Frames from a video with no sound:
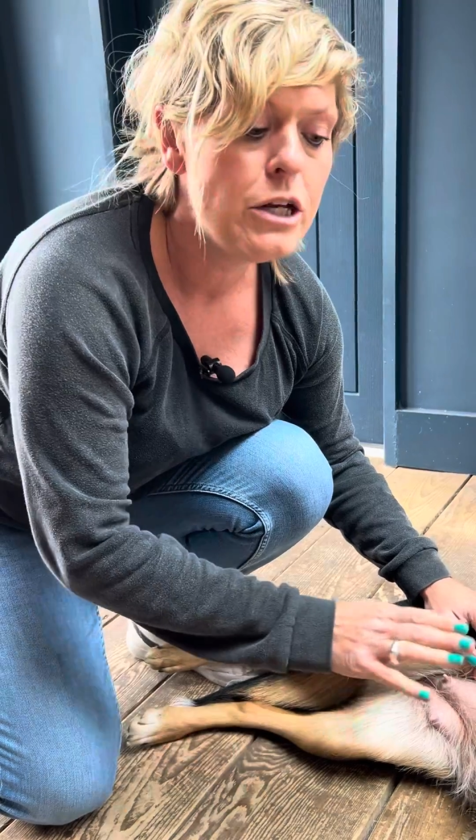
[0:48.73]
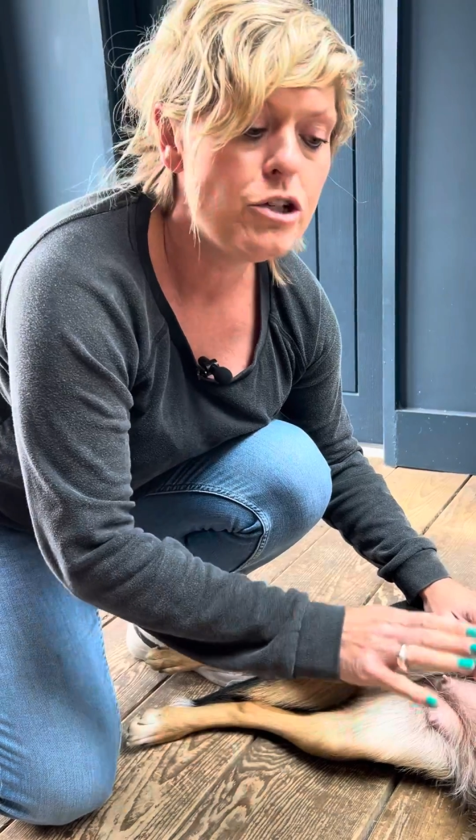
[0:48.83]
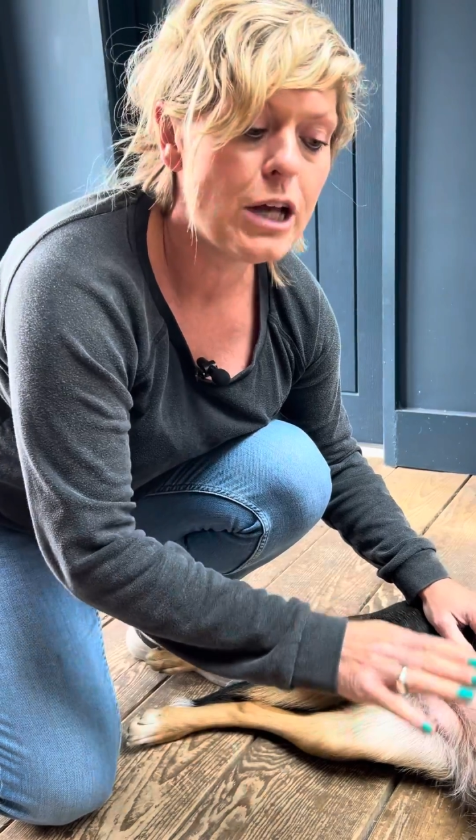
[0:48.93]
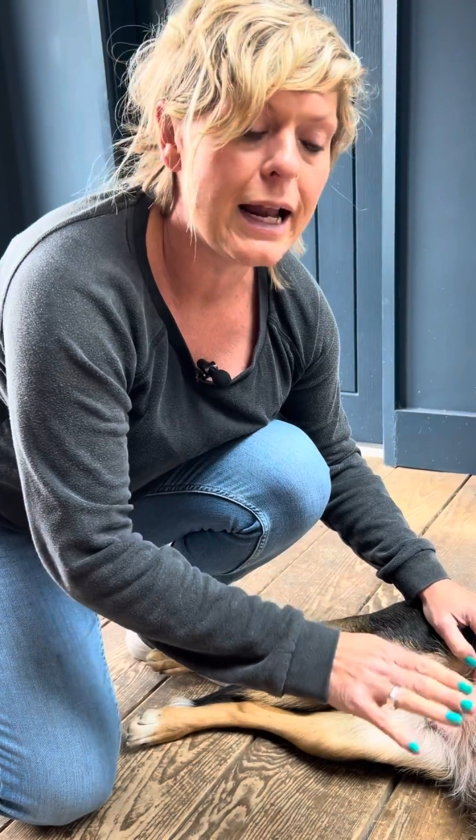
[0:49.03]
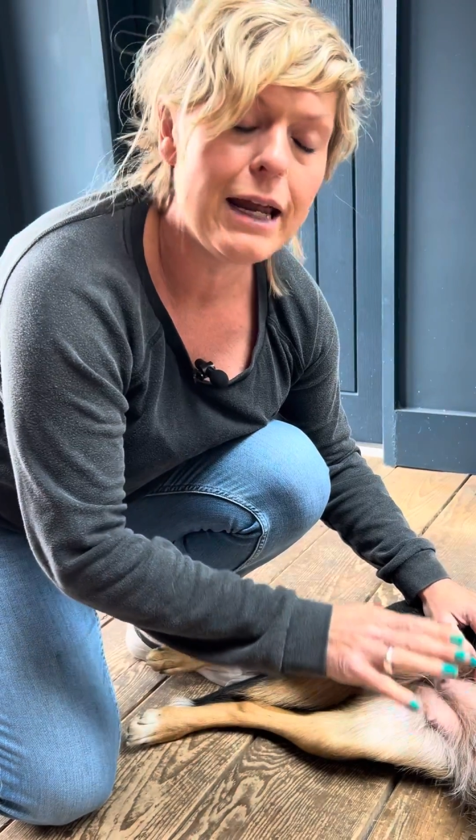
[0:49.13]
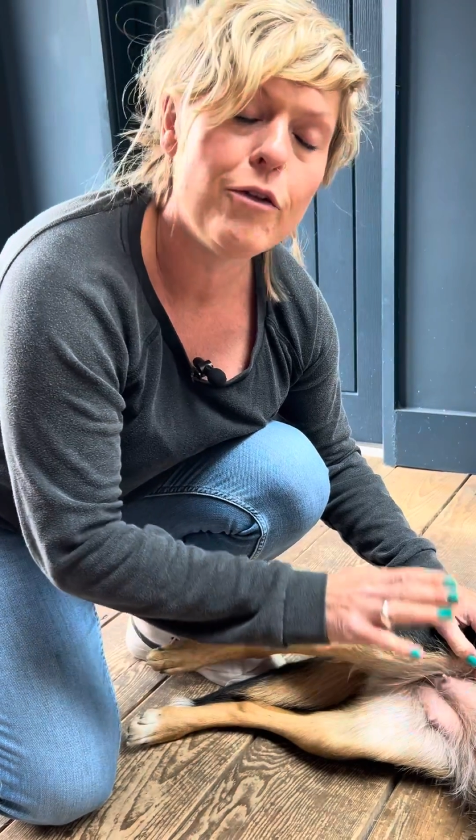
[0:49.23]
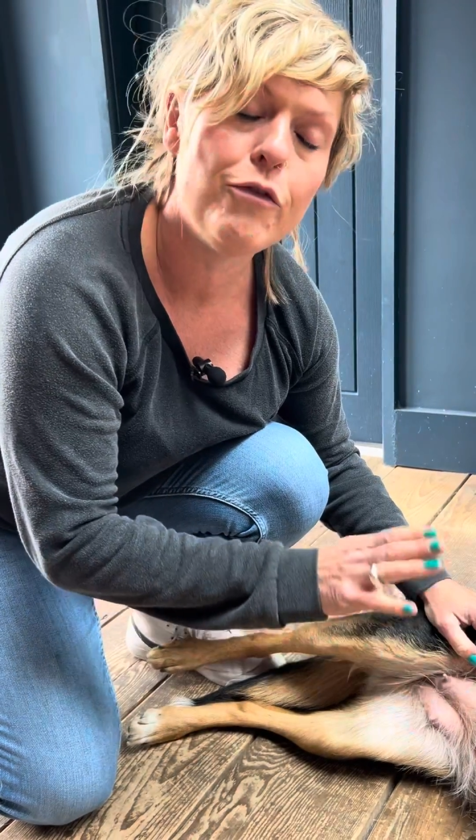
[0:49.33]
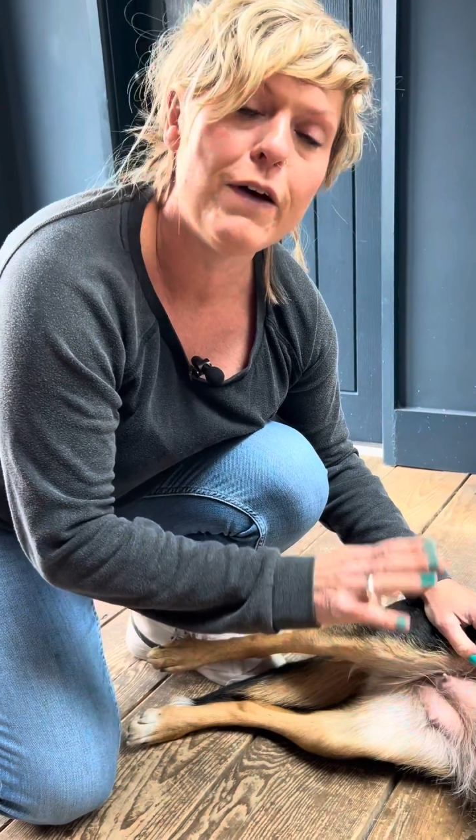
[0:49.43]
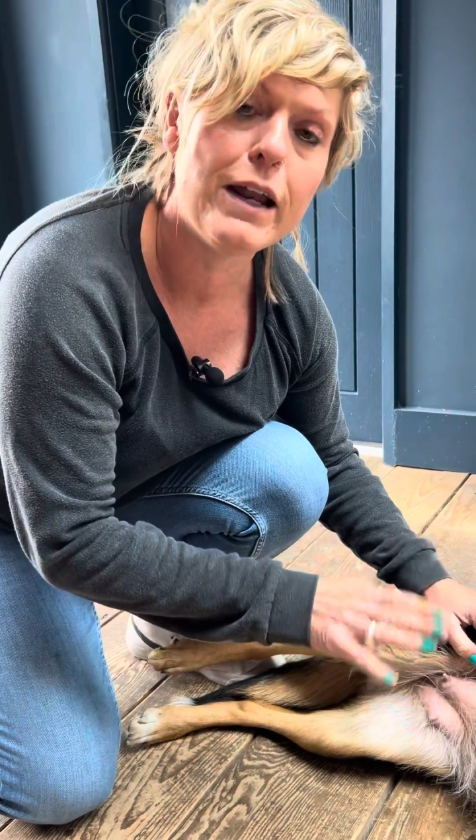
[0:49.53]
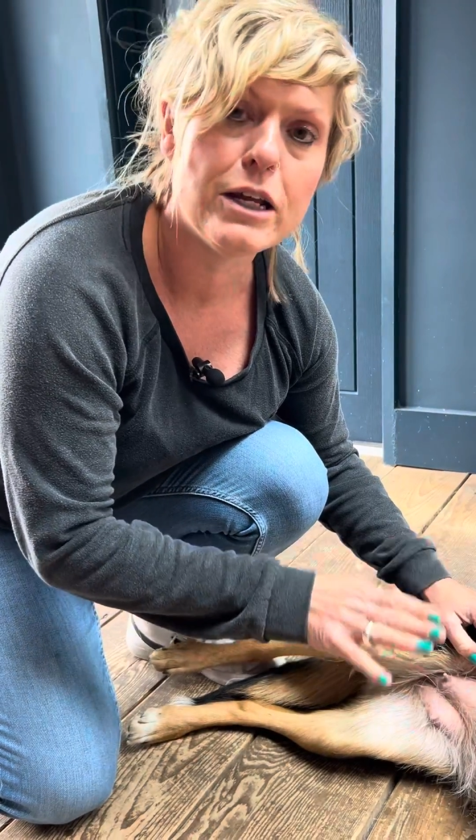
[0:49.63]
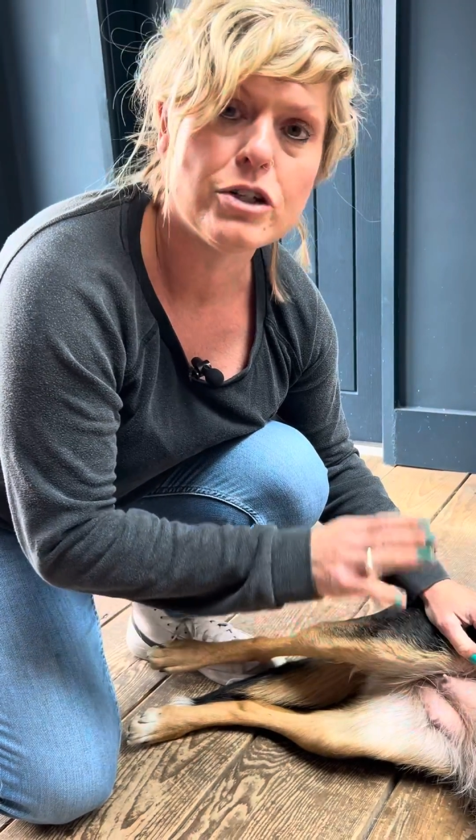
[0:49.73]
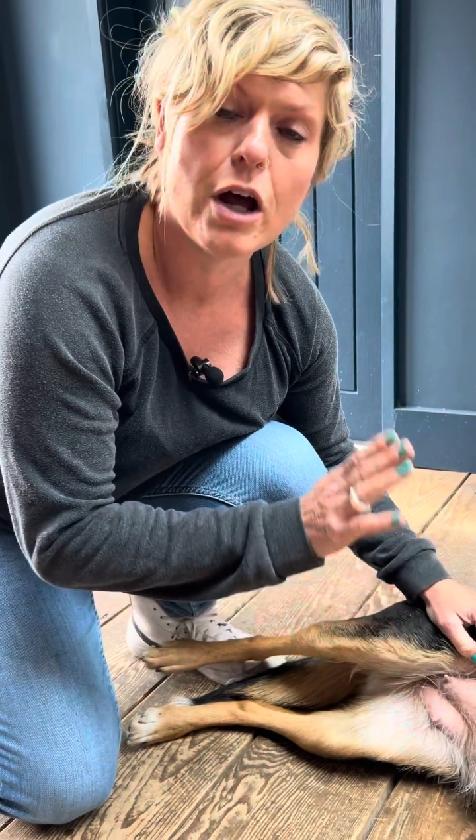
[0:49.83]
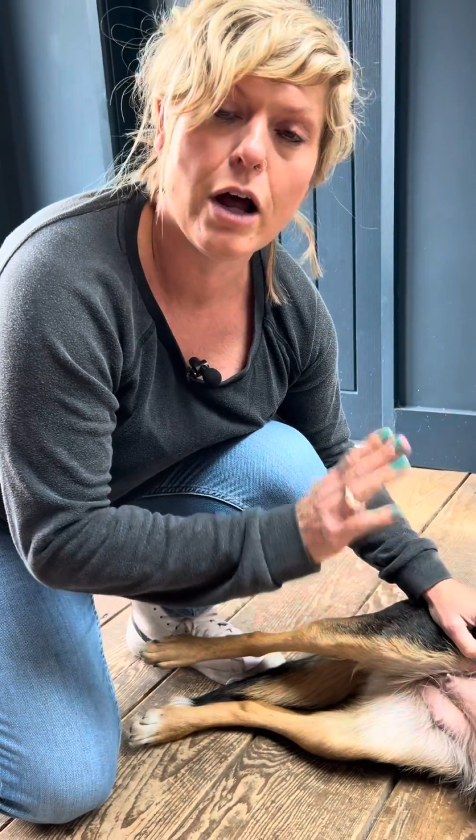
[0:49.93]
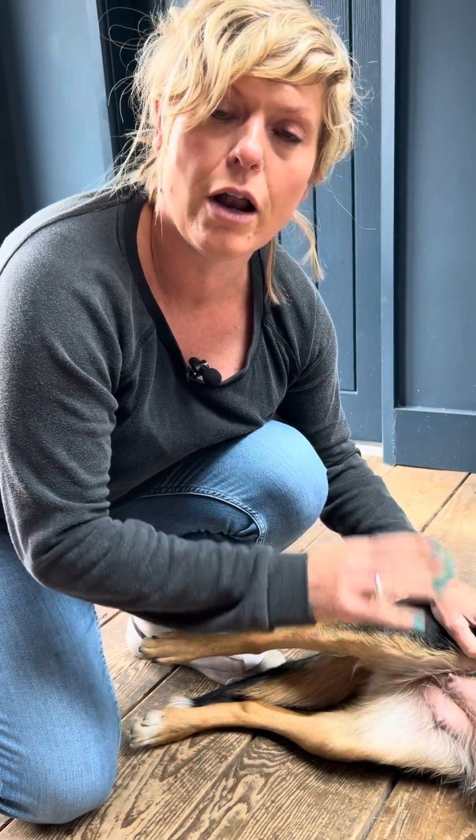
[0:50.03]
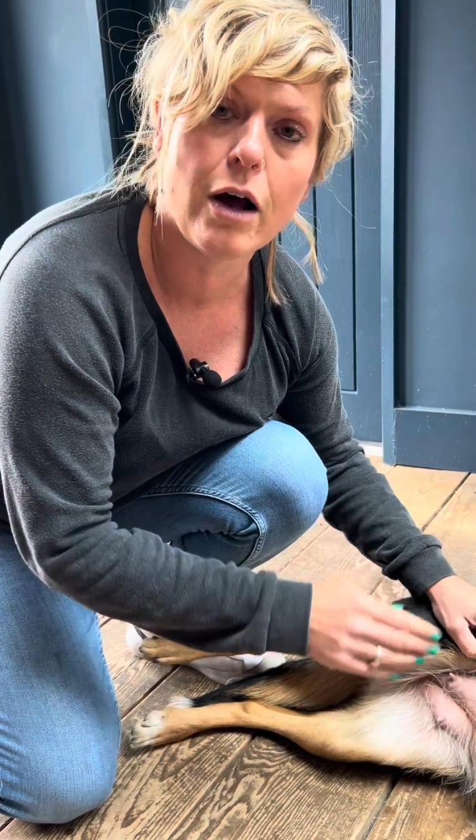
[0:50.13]
Jelly finished
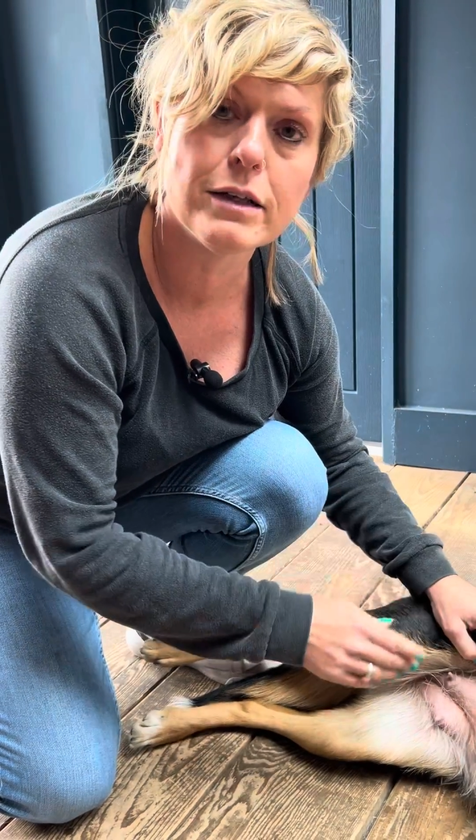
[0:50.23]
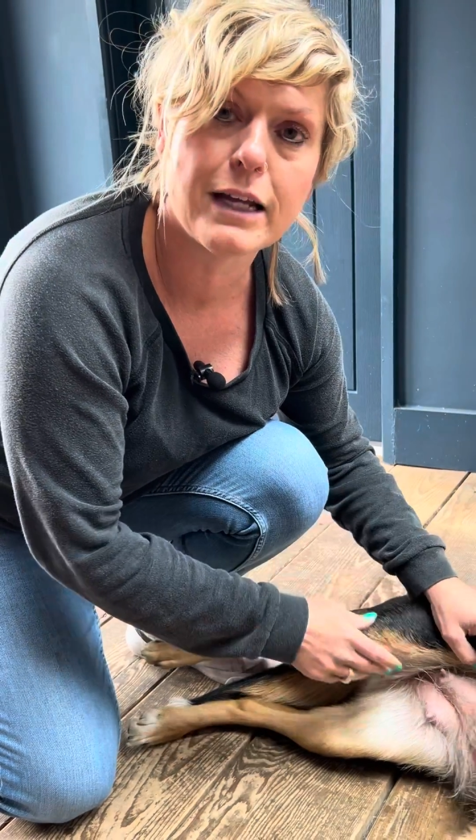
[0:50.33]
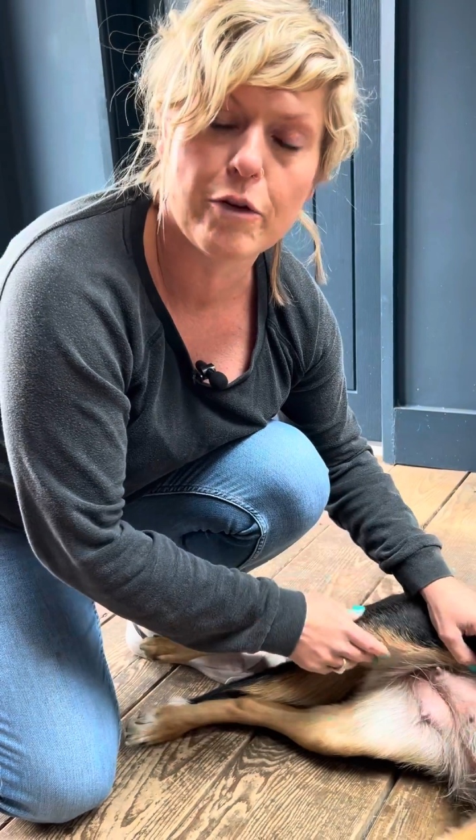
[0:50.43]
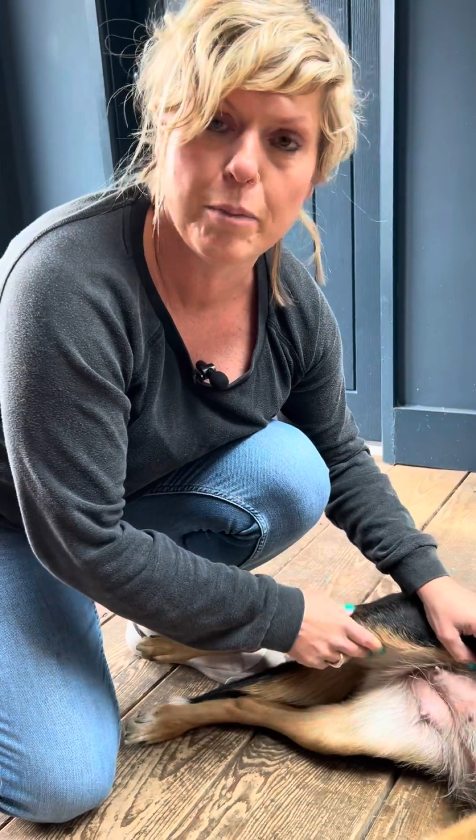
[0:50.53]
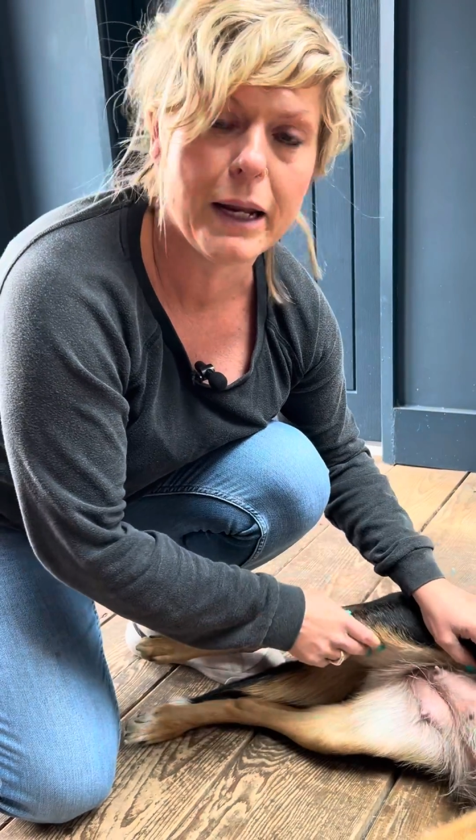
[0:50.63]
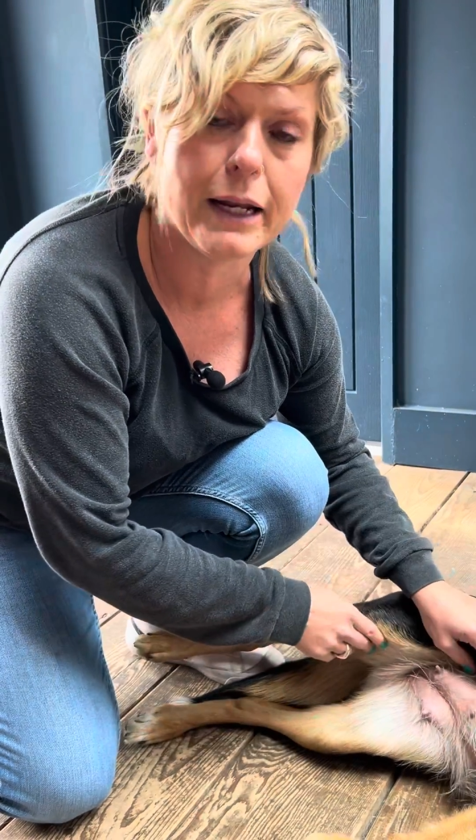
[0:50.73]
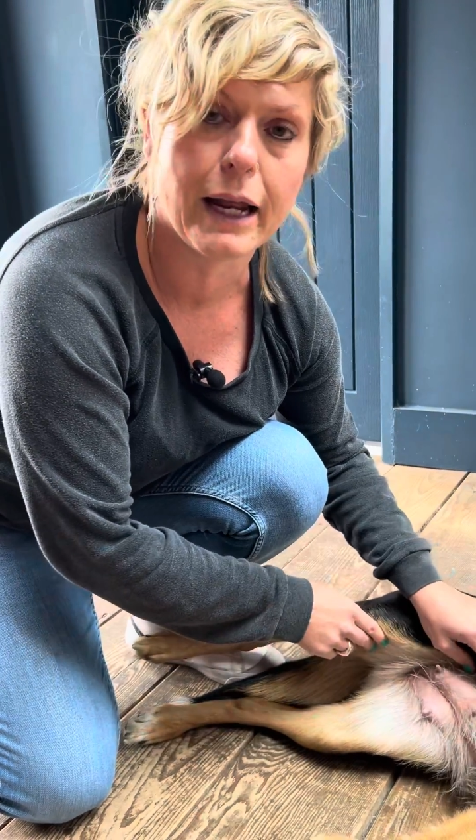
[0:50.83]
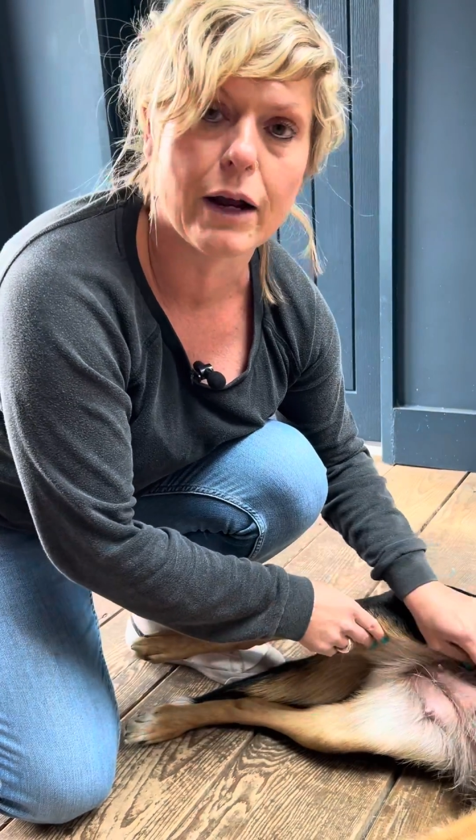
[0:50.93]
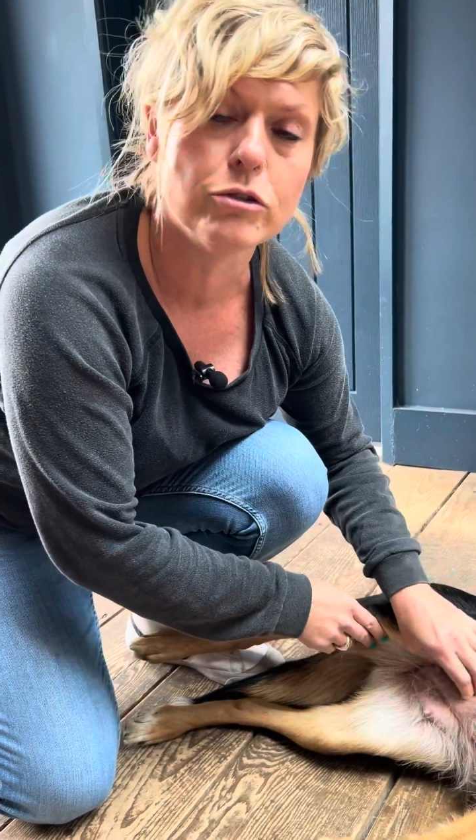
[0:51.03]
her last day of bleeding